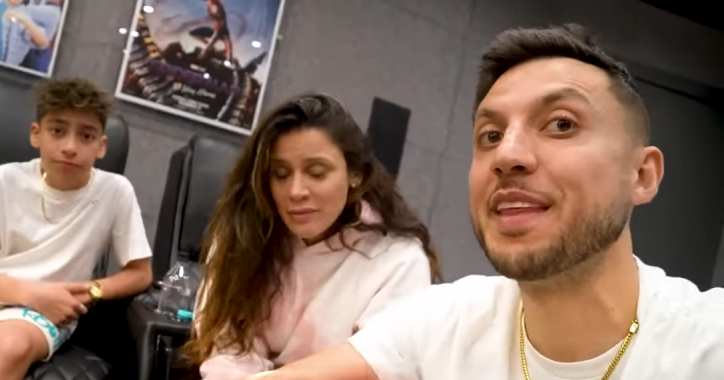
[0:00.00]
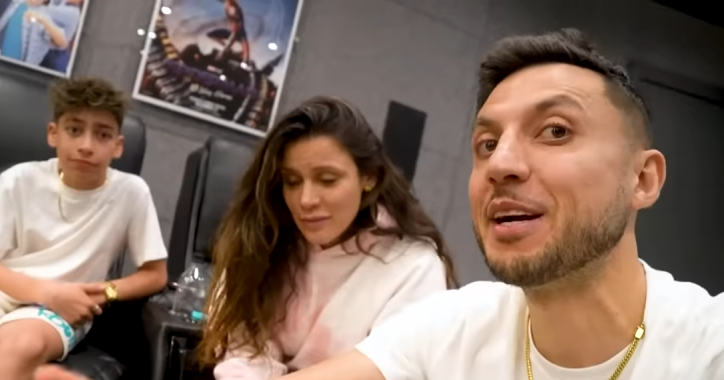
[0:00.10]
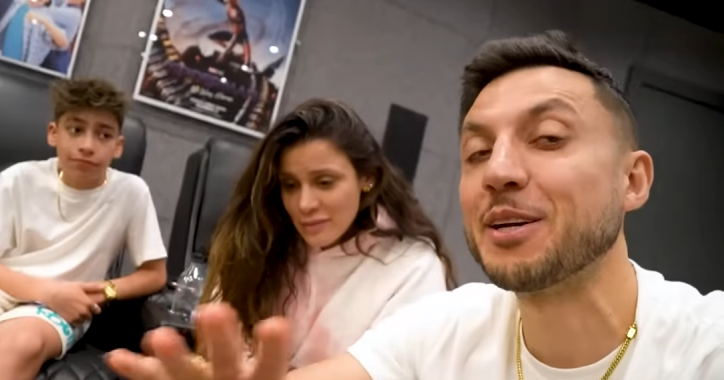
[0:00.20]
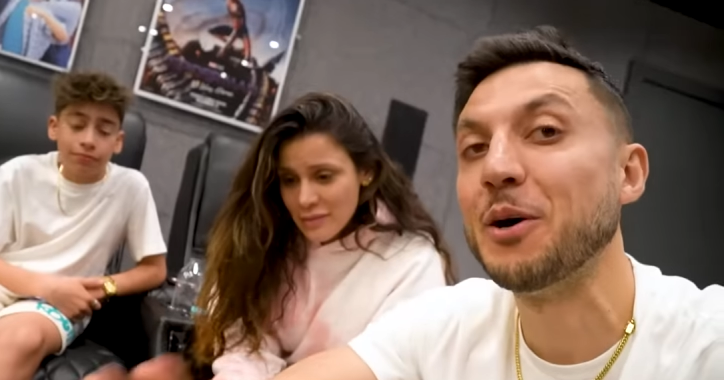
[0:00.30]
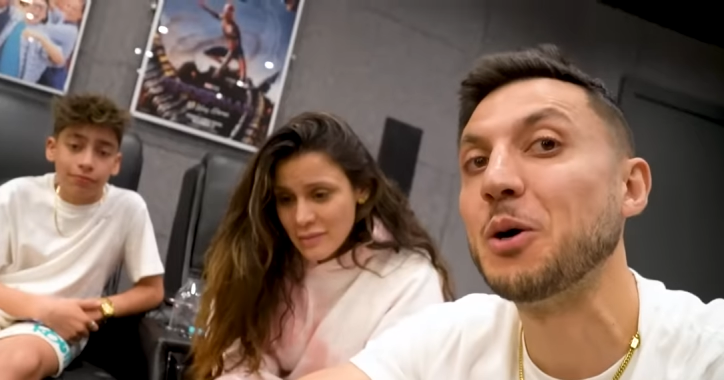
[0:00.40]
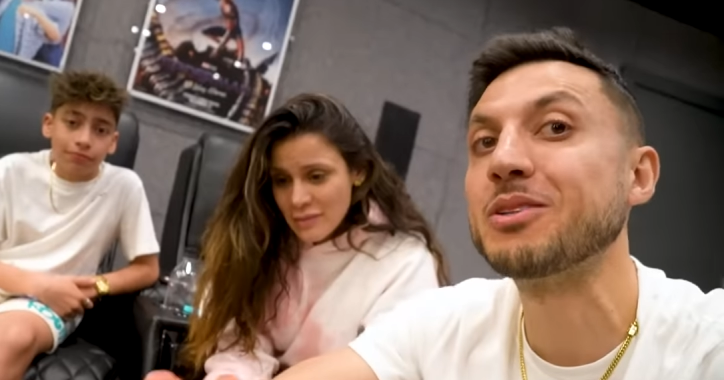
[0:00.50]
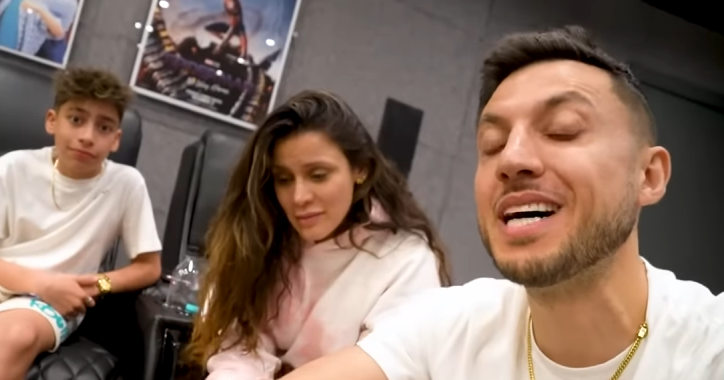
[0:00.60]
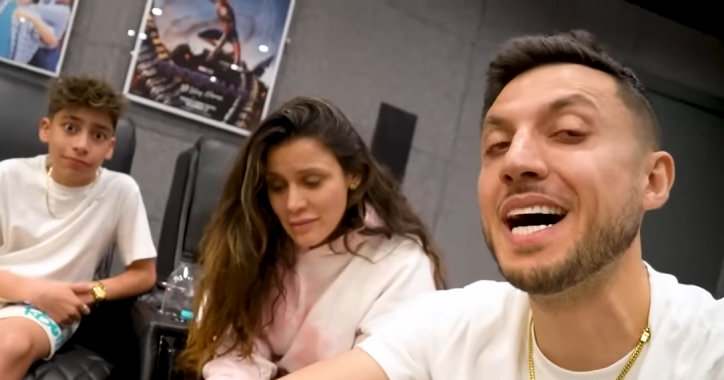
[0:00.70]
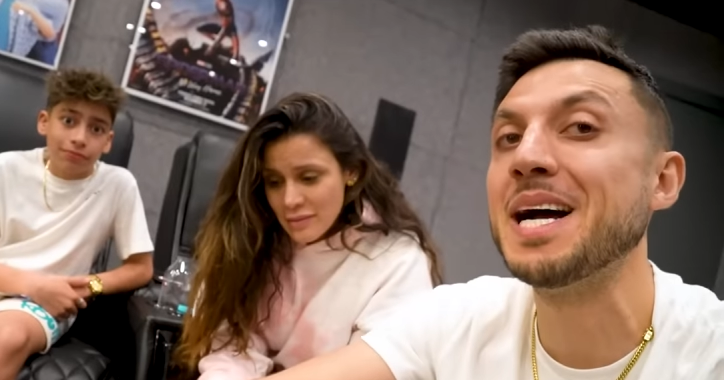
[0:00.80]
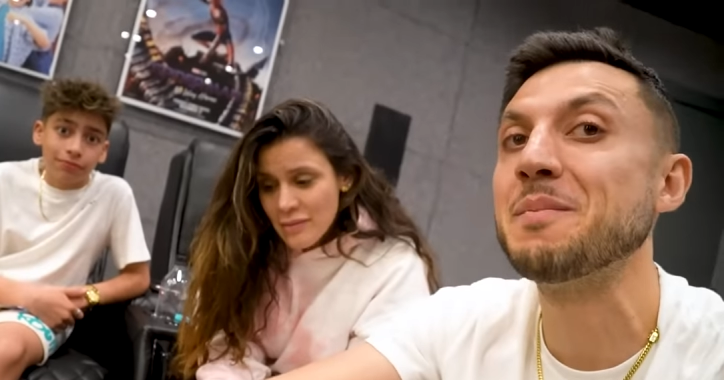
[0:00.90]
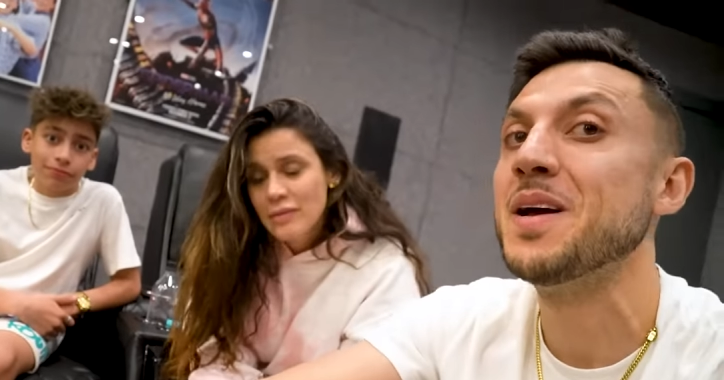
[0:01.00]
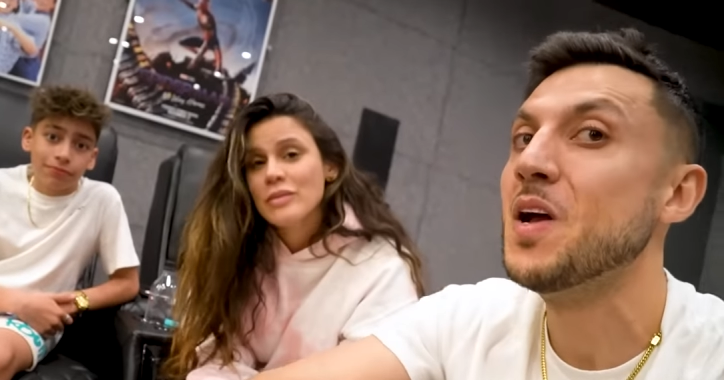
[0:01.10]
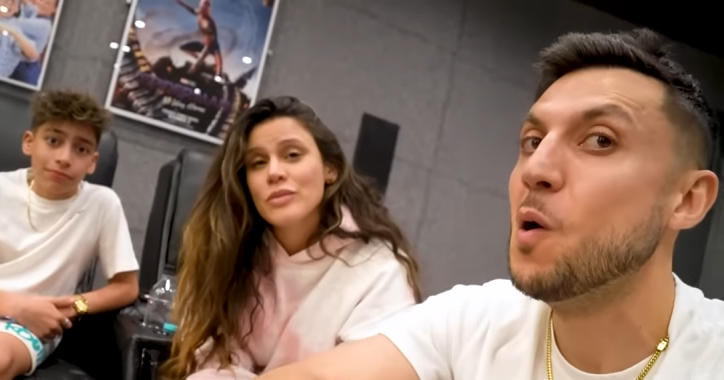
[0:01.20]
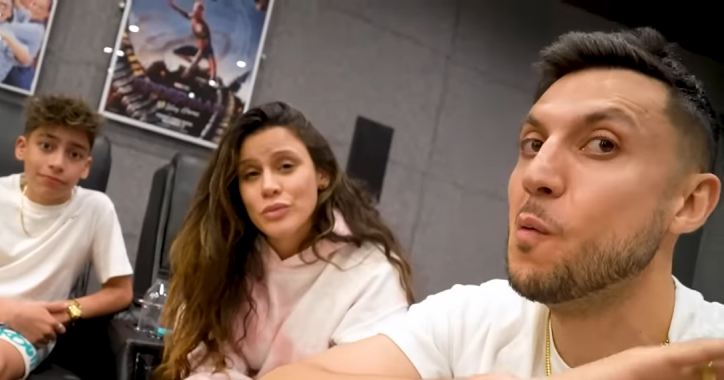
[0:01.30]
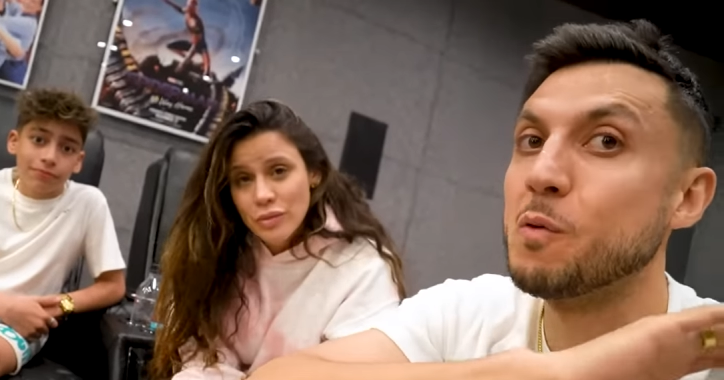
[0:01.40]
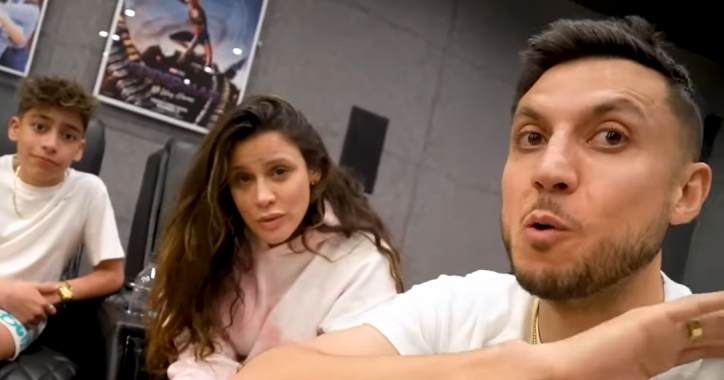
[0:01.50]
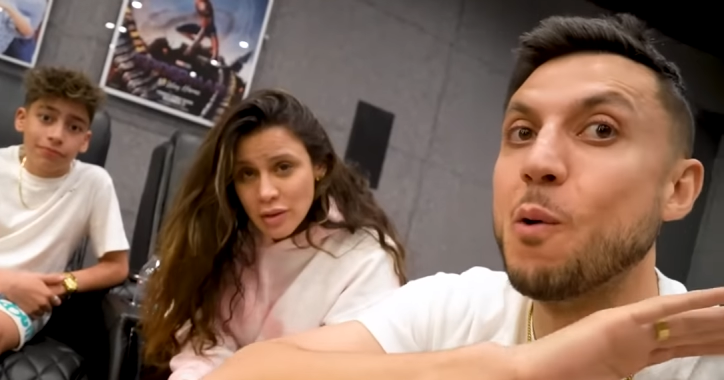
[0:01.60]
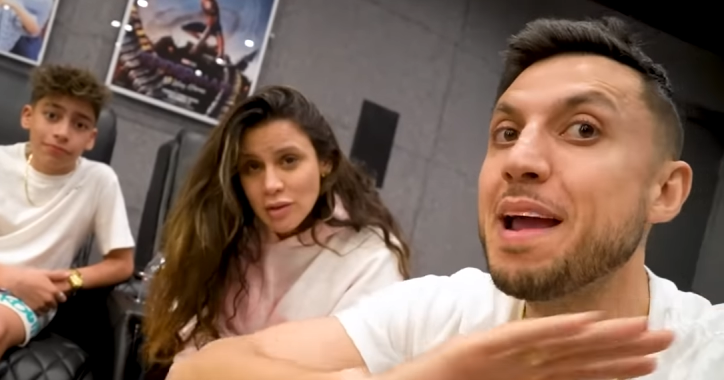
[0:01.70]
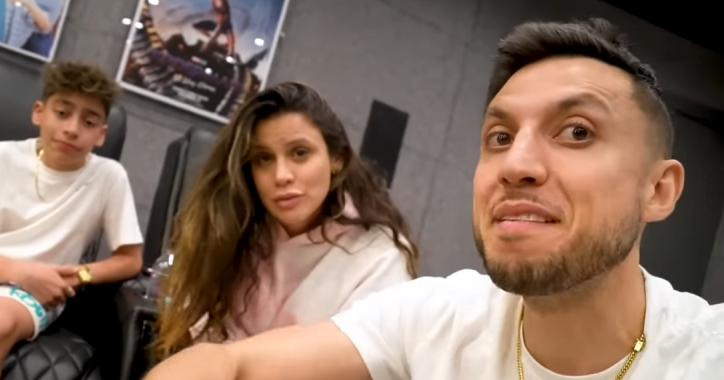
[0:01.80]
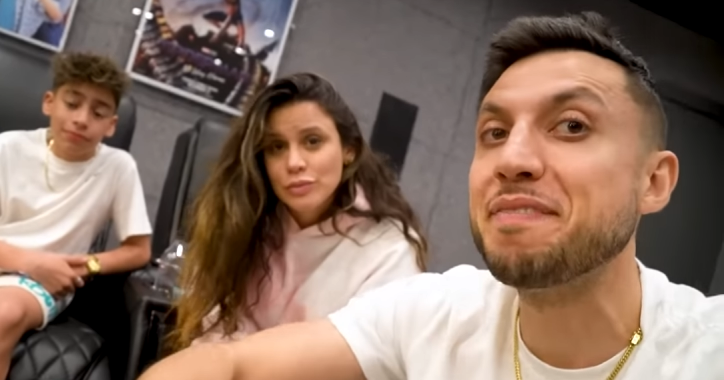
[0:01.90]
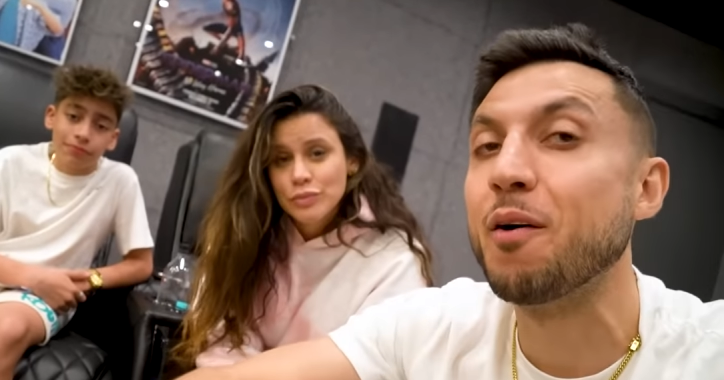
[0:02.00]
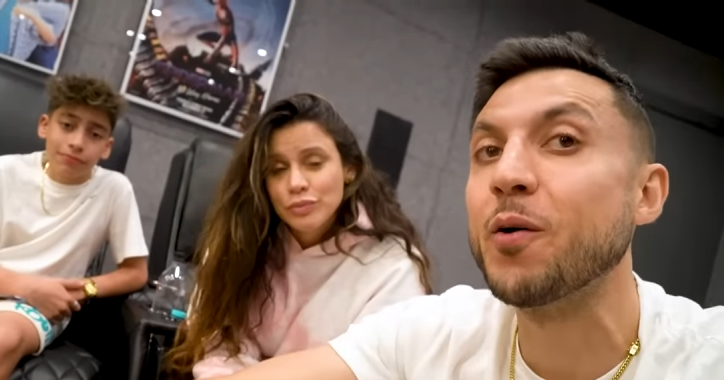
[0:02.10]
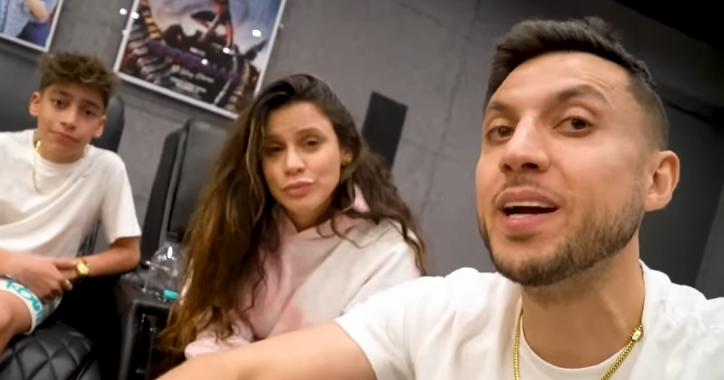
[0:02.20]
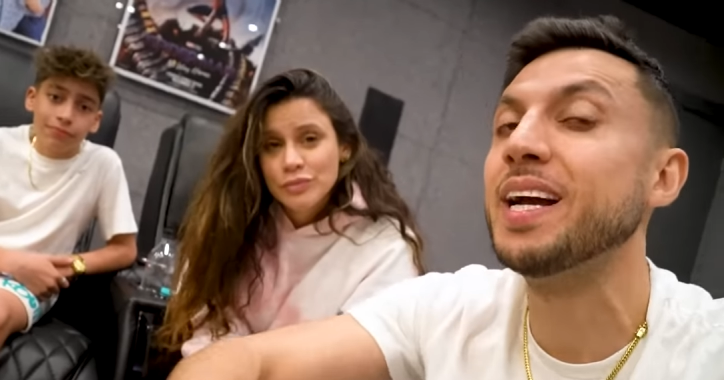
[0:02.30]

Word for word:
Speaker 1: there the whole time. We were waiting for